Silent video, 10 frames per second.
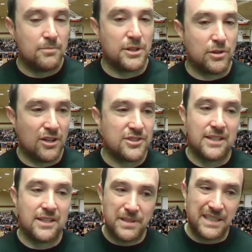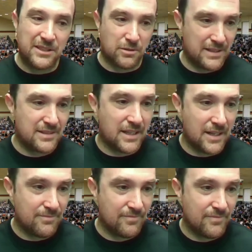But you also got to peak at the right time,
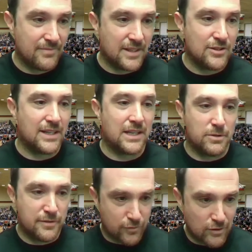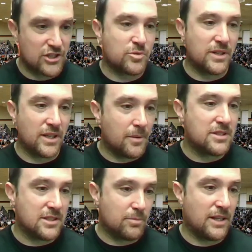and you got to be fresh when it comes
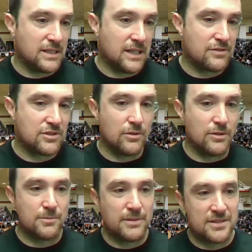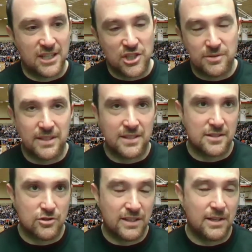into playoffs. So it's scheduling is
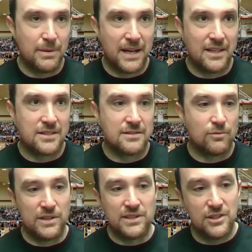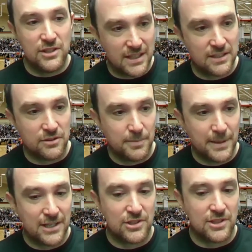a tricky balance of when can you get good
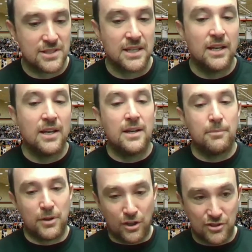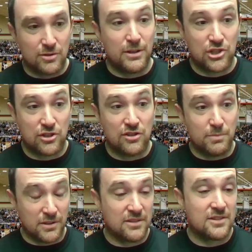matches but also make sure you
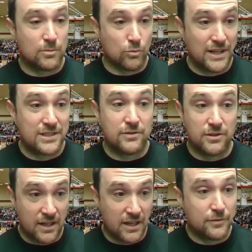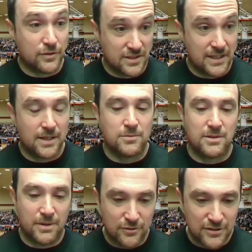build in some rest for your conference games.
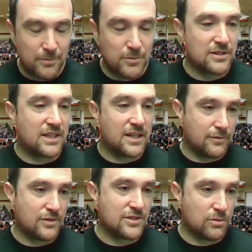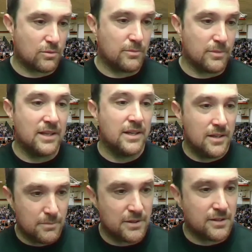And by the time you hit the conference tournament,
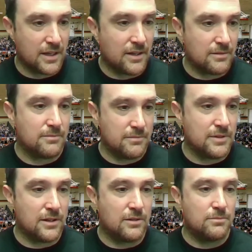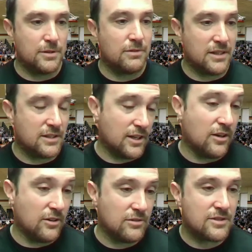be kind of, you know, be ready to
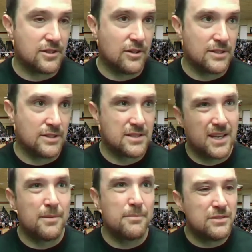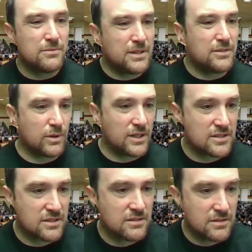go. So it's, yeah, there, mid, mid 20s.